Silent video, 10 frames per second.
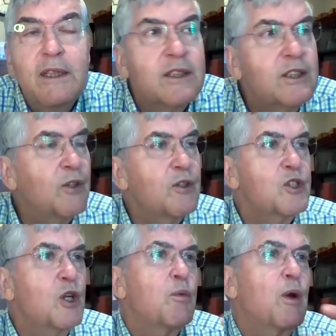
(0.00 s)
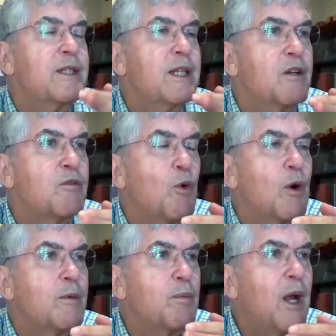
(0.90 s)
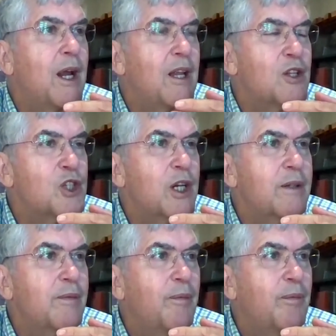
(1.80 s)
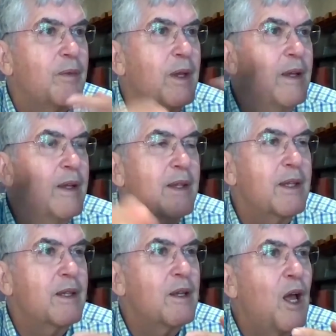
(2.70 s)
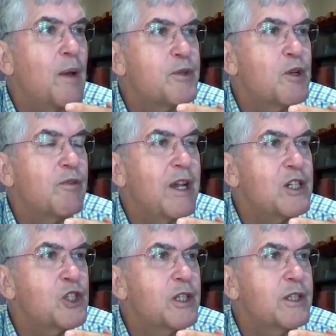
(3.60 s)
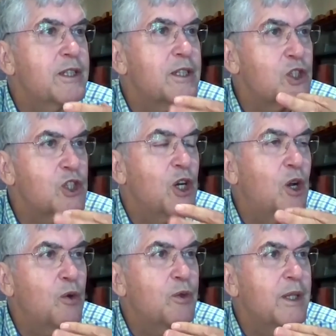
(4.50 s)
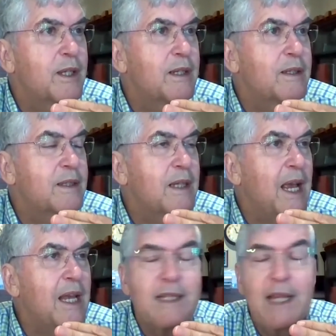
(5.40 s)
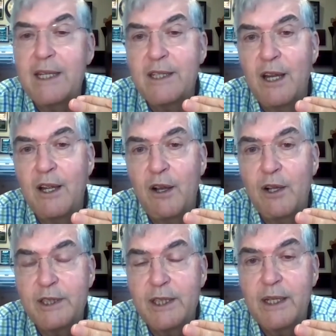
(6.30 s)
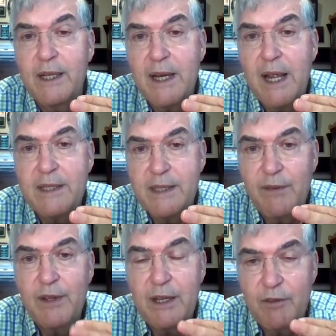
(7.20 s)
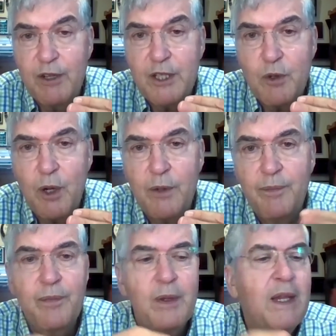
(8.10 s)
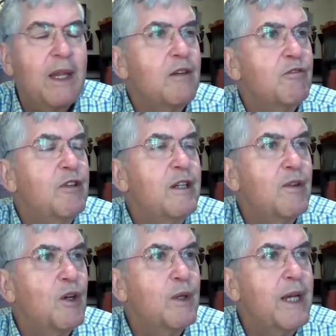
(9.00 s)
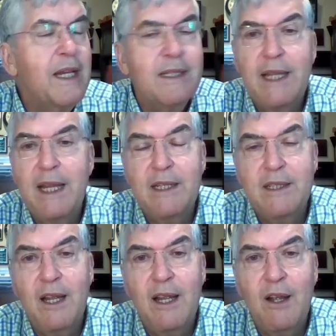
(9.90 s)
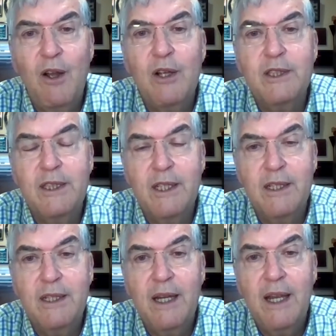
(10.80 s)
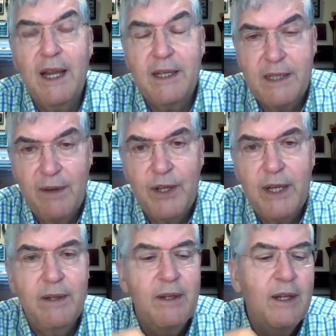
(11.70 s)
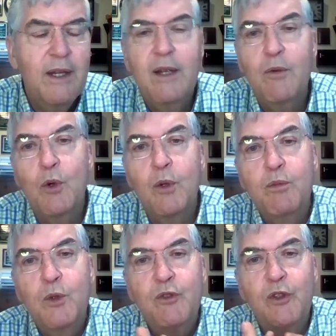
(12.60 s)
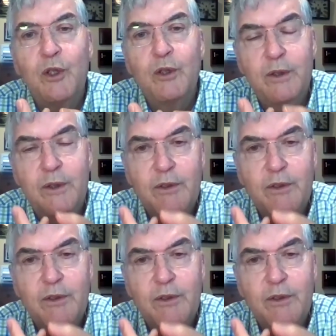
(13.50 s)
So there's no precedent for it in biology. The observations show that it has antioxidant activity in vitro. In vivo, it has antioxidant activity. Removal